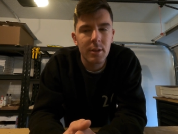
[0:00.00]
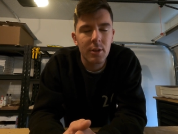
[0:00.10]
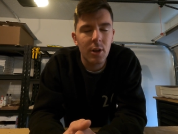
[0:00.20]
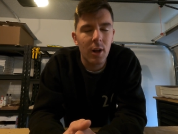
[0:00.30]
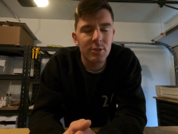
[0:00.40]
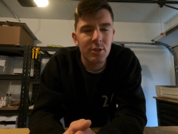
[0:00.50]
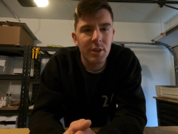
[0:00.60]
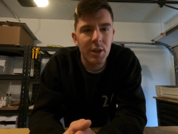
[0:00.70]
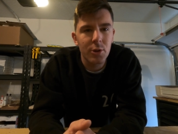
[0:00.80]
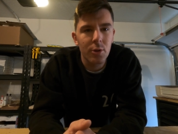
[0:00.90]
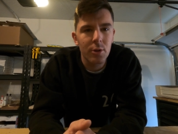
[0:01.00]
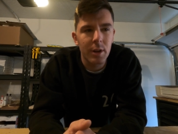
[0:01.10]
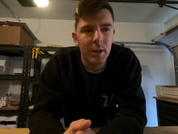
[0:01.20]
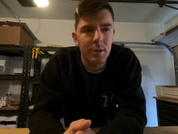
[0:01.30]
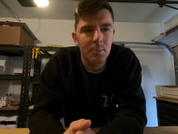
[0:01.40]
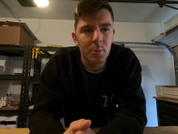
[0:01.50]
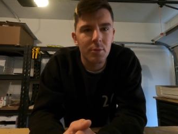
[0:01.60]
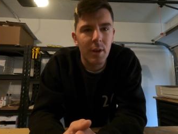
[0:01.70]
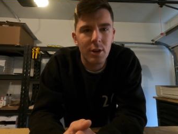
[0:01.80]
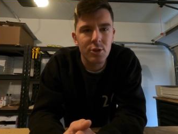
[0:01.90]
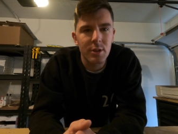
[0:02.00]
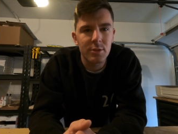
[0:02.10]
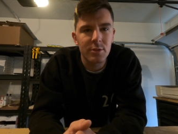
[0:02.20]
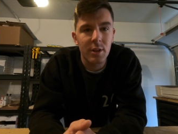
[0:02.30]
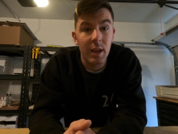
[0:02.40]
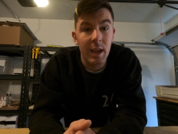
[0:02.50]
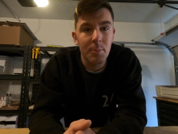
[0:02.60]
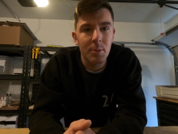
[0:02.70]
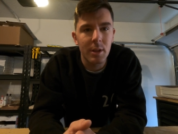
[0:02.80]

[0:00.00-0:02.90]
constant taker and perfectionist that I am,